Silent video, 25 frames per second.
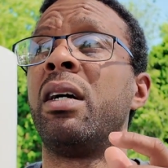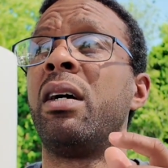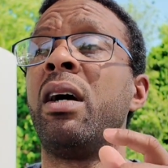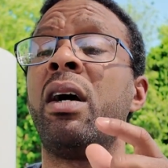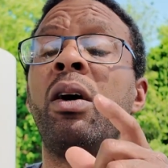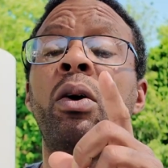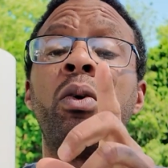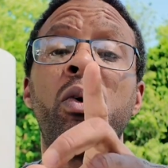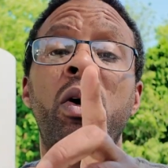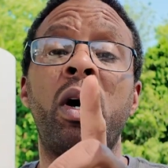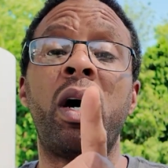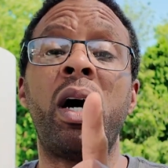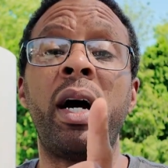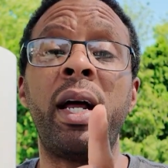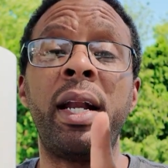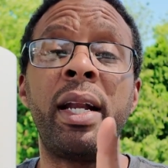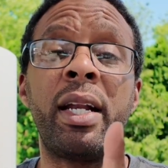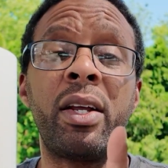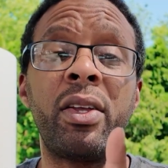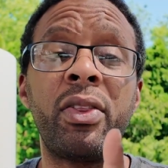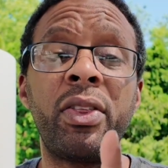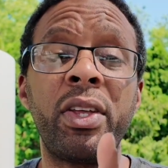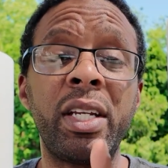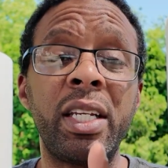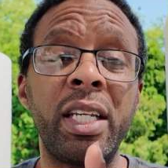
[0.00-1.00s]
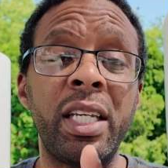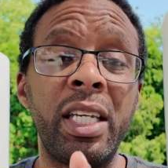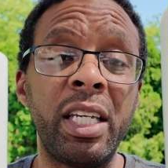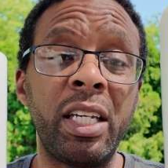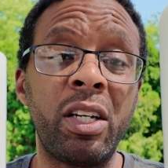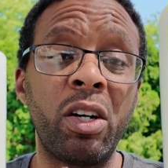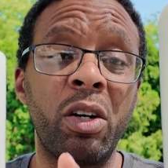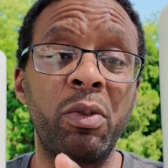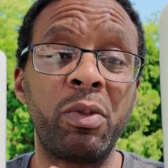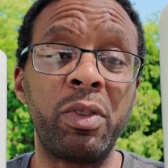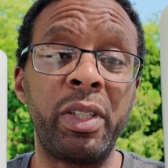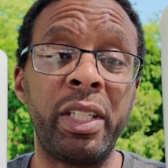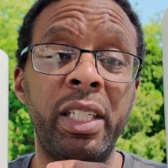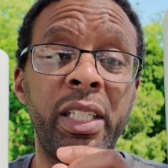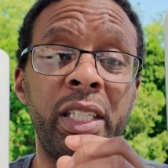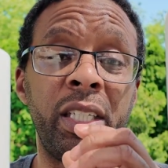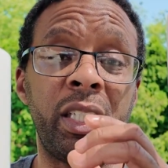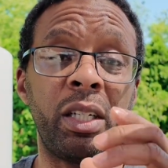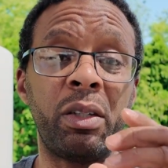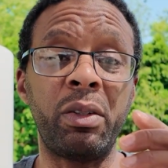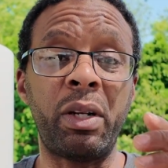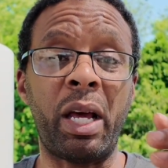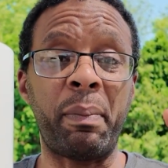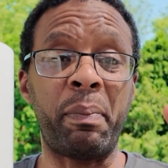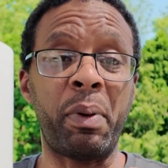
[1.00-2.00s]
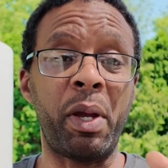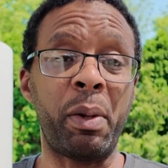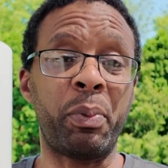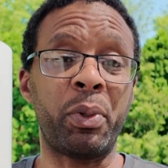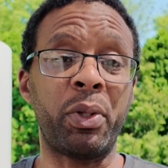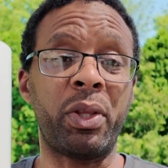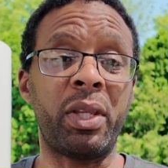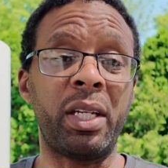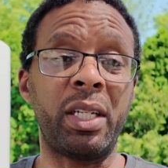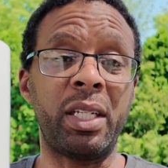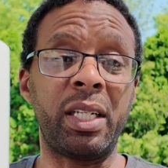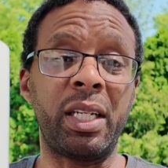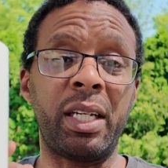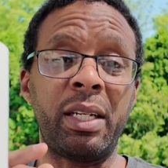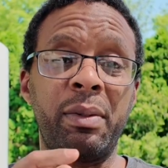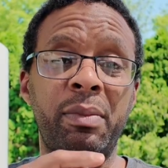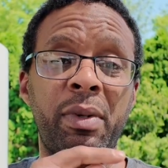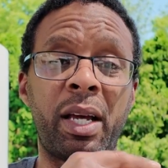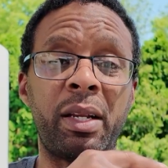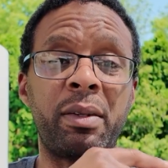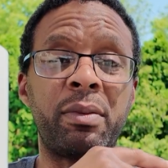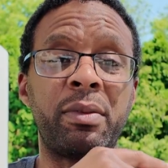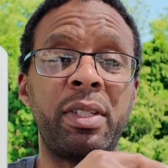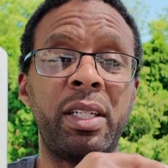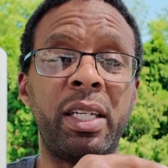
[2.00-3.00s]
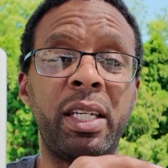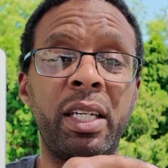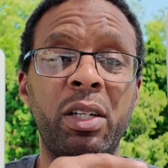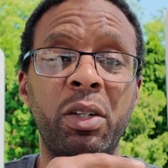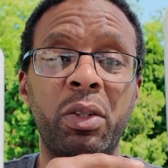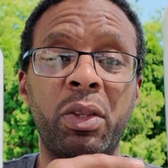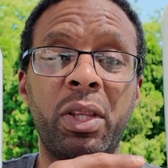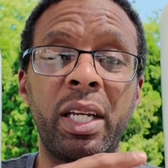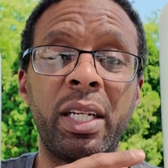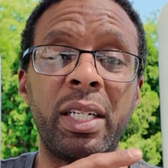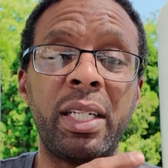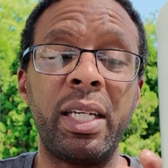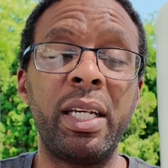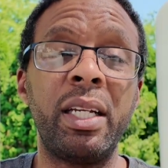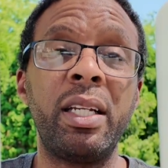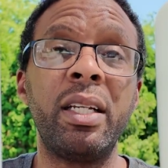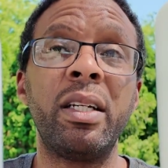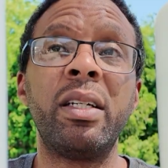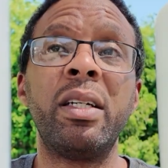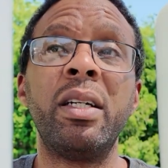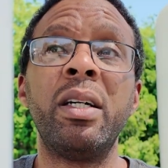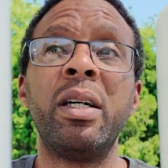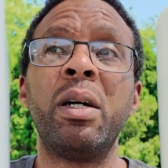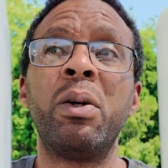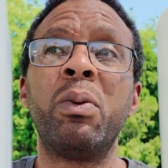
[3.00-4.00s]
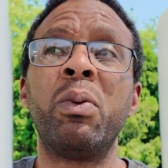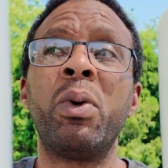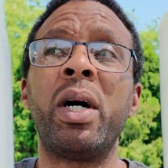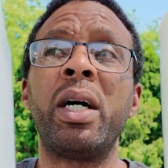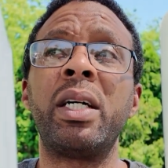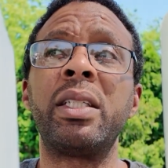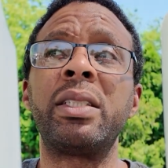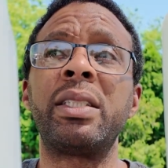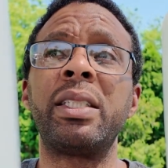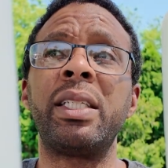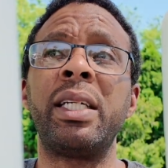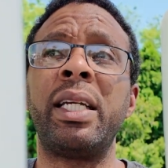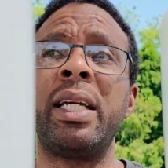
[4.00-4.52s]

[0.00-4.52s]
Oh, another thing the Eco that paper thing did, that Eco thing did, was